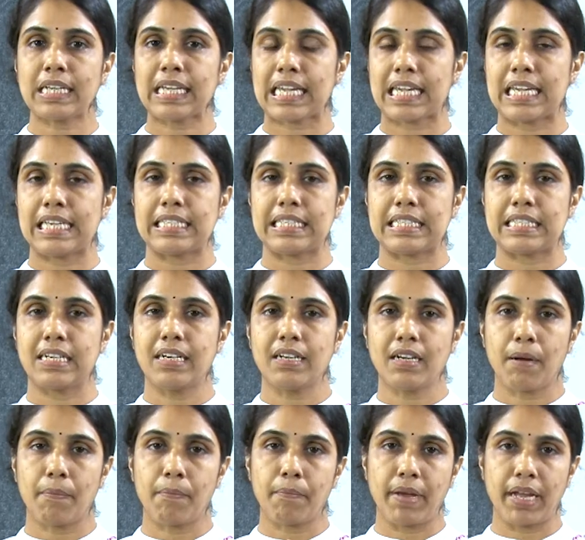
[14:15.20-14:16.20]
is the
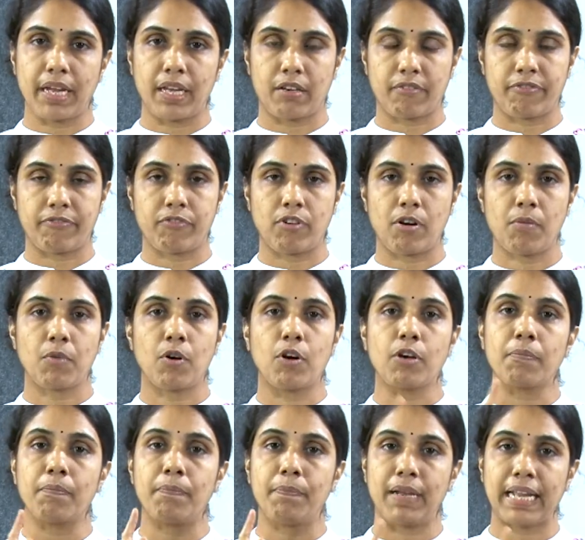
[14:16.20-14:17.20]
bare form or
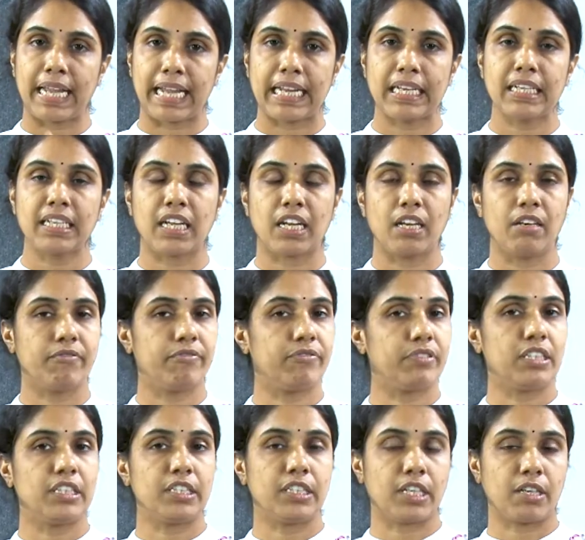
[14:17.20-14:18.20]
plain
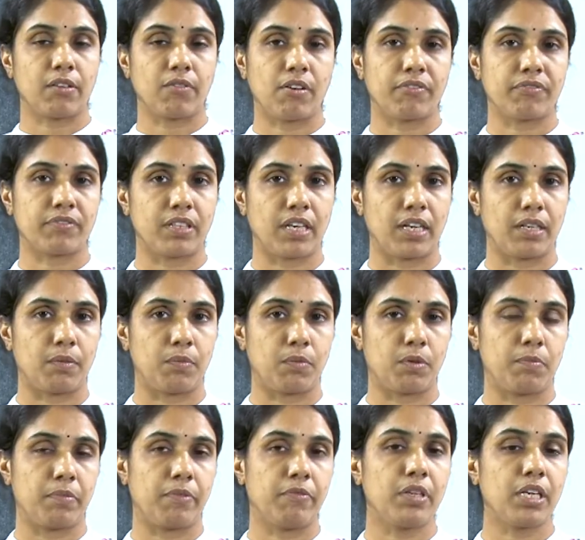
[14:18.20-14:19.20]
infinitive of that
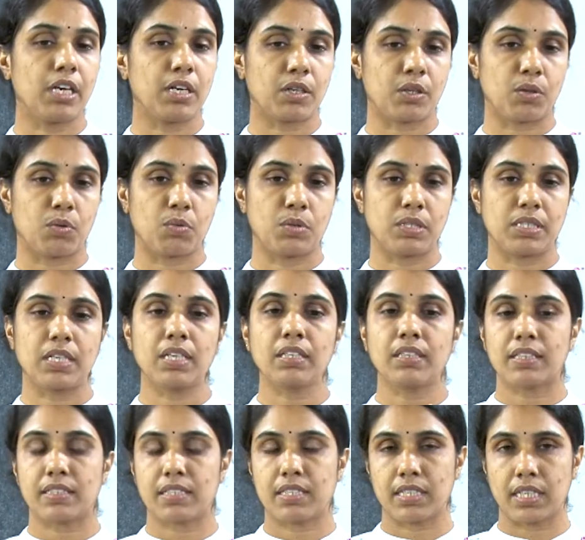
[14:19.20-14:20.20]
verb. We are
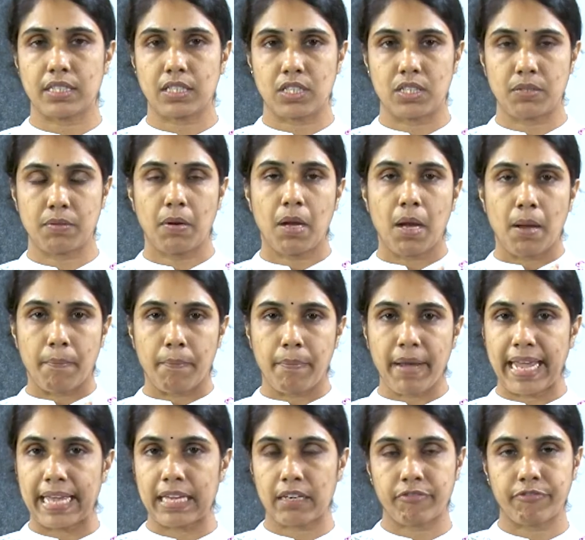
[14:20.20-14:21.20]
using such
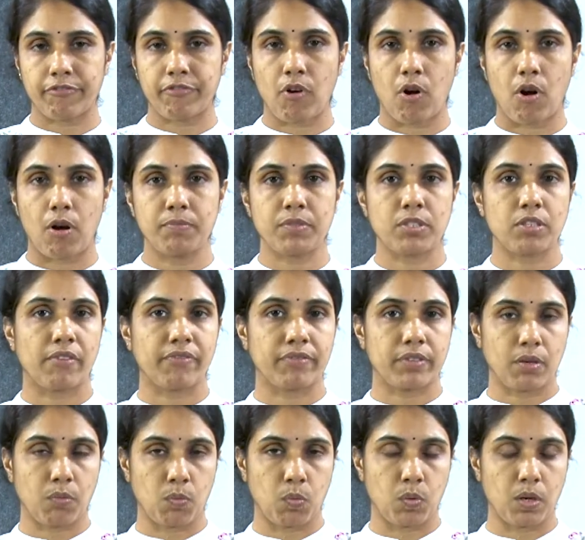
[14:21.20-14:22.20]
bare forms of
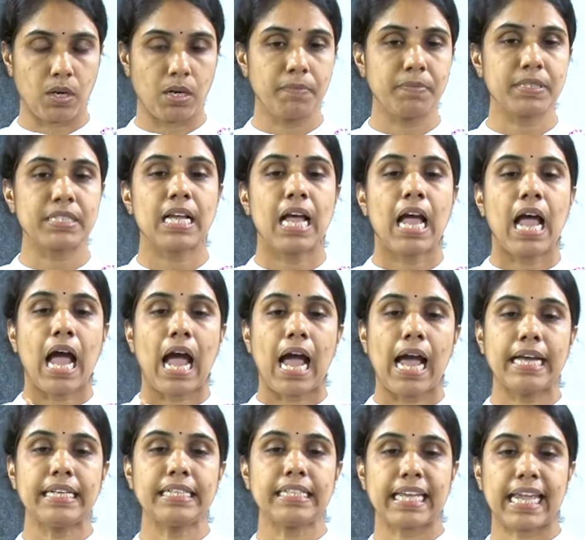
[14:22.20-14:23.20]
the verbs
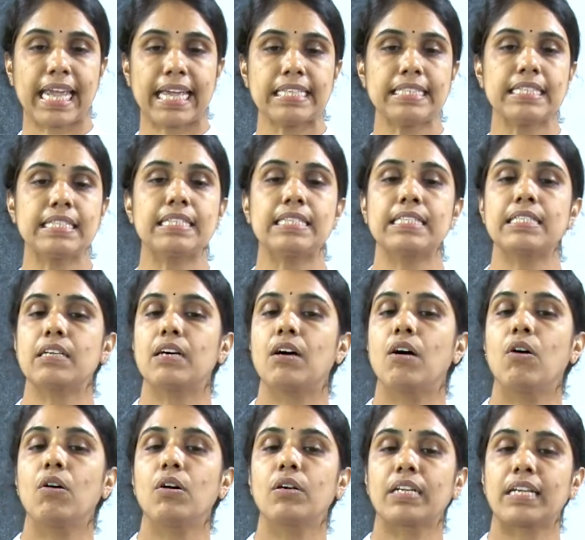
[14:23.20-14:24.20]
and S
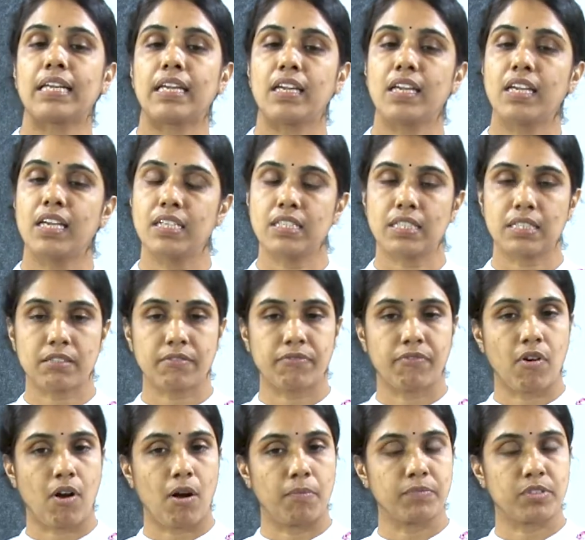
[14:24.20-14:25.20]
or ES
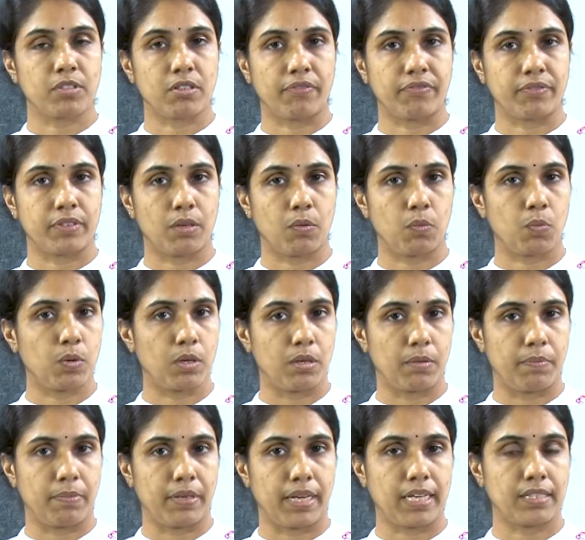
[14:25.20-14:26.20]
forms of the
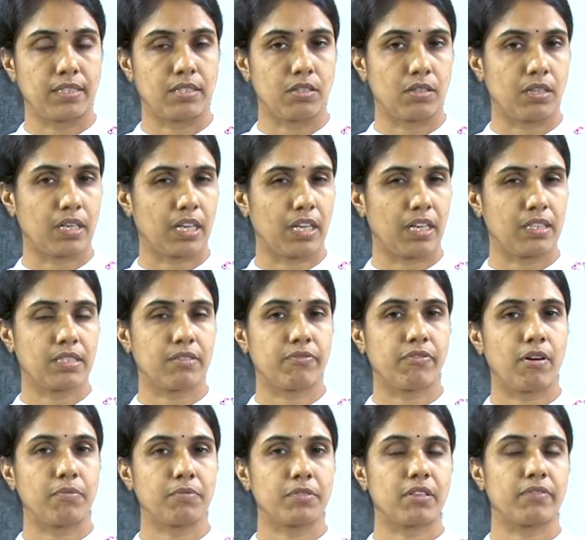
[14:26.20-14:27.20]
verb. S or ES
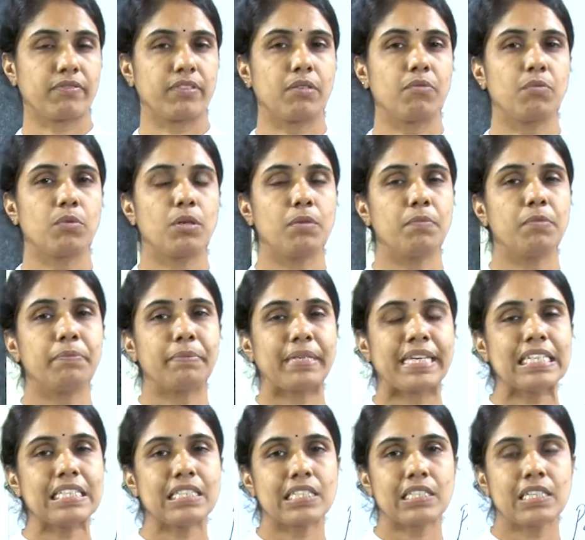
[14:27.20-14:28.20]
forms of the verb
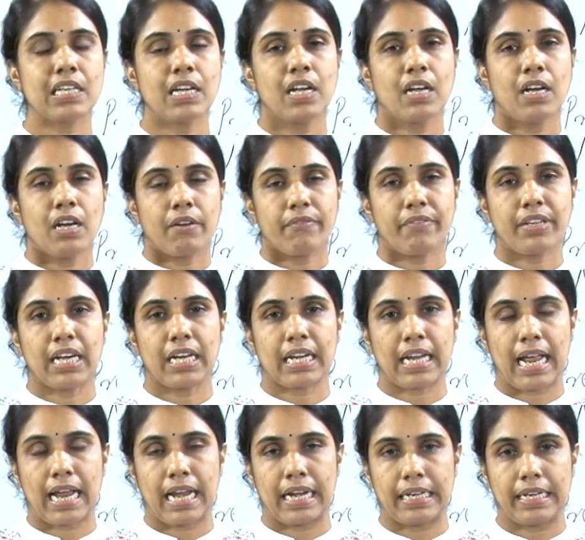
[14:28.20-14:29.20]
means we are
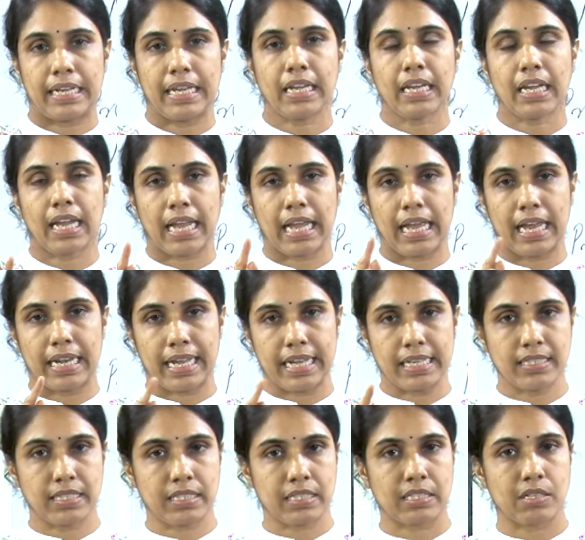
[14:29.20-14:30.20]
adding an
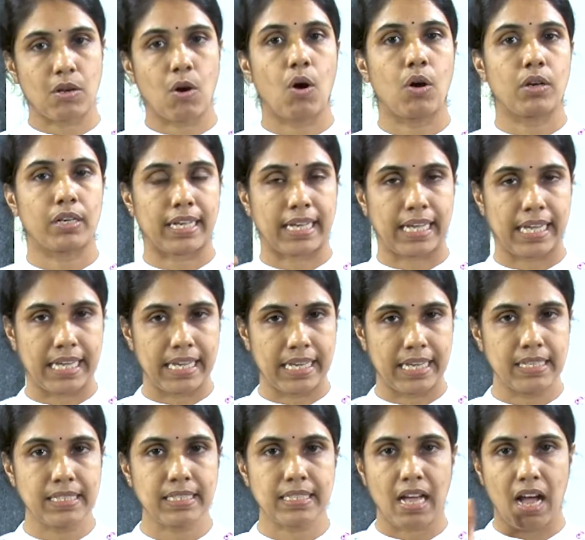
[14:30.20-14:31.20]
S or
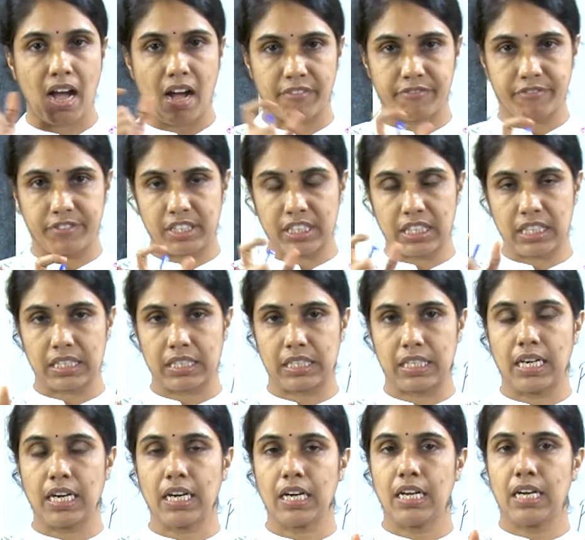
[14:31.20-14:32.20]
ES
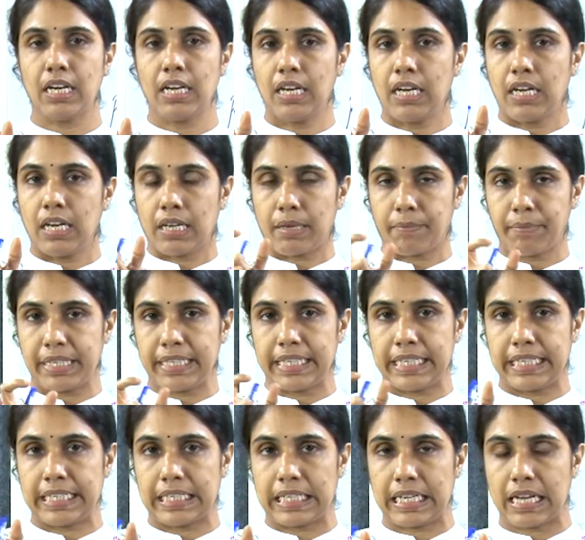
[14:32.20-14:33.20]

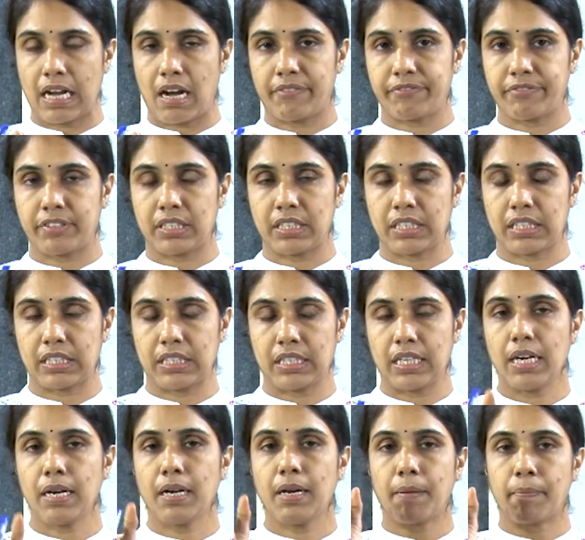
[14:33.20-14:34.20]
immediately after
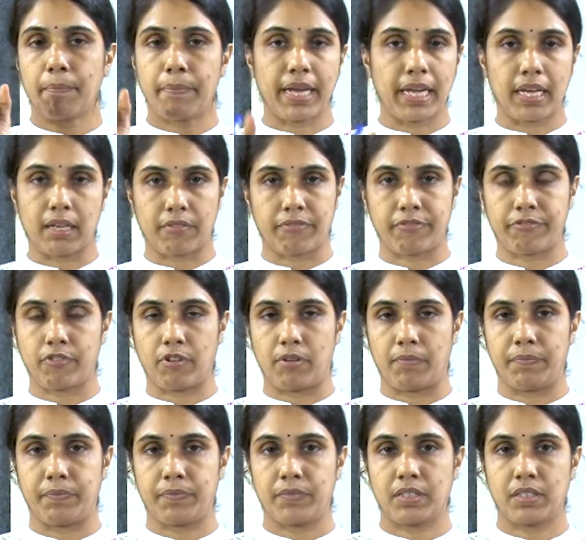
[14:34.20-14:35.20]
the bare form.
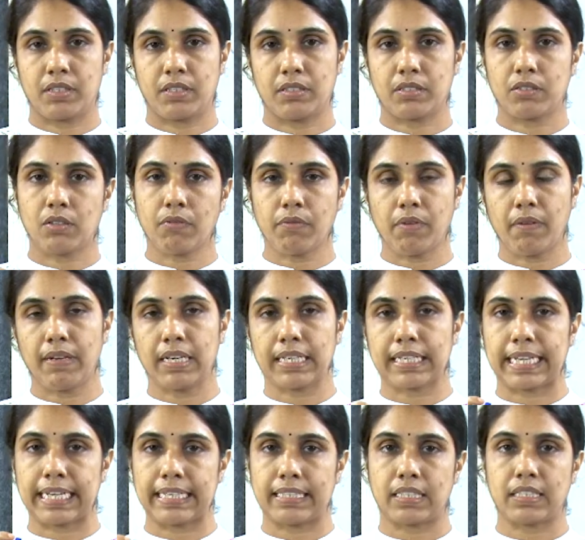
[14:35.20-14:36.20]
So we will
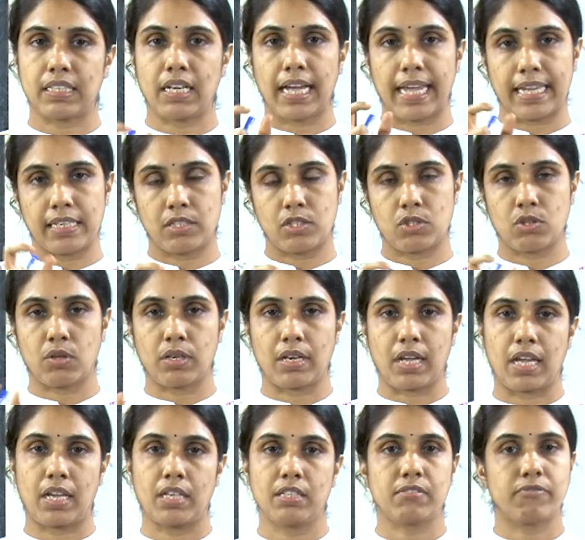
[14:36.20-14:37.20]
get the S or
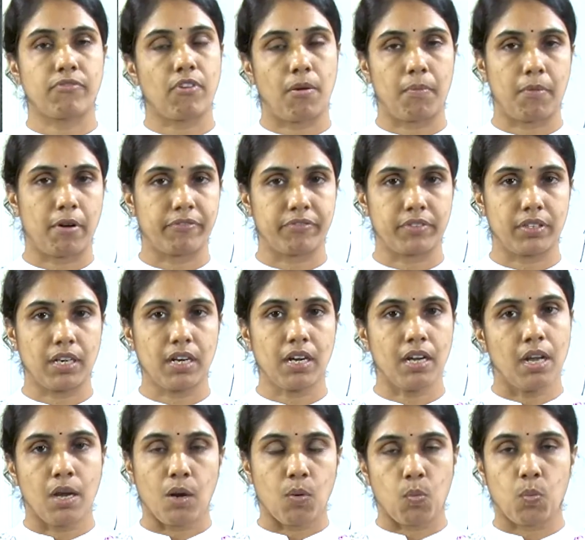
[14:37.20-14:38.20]
ES form of the
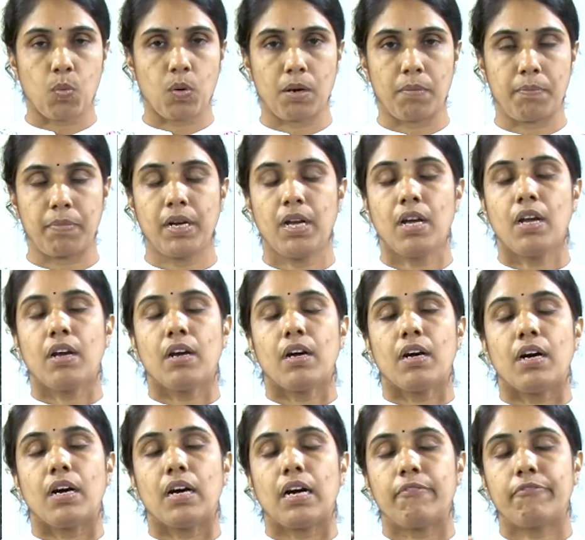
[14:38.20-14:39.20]
verb.
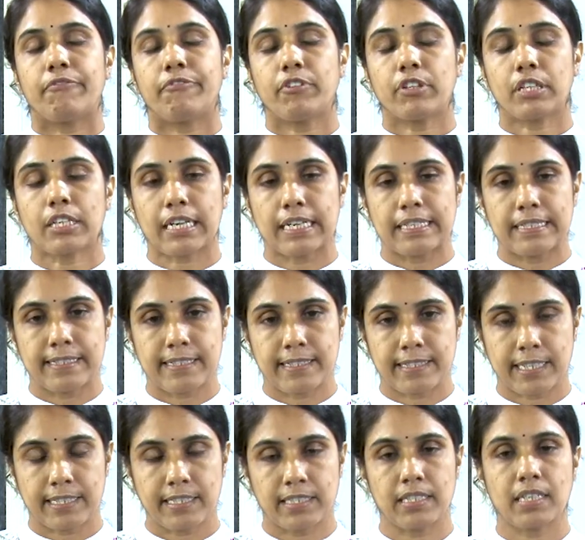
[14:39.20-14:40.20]
For
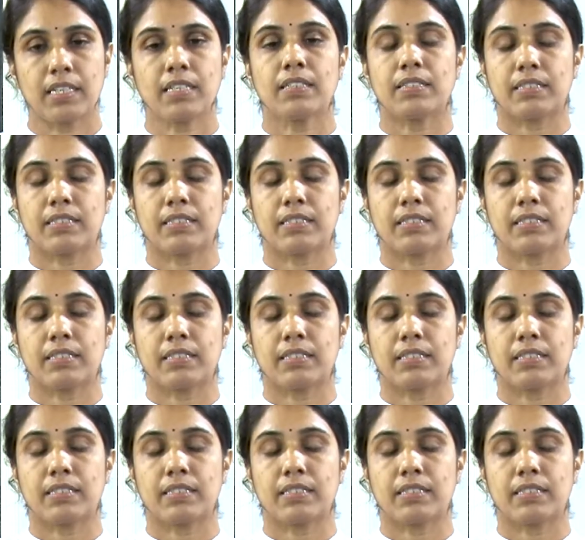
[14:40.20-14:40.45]
constructing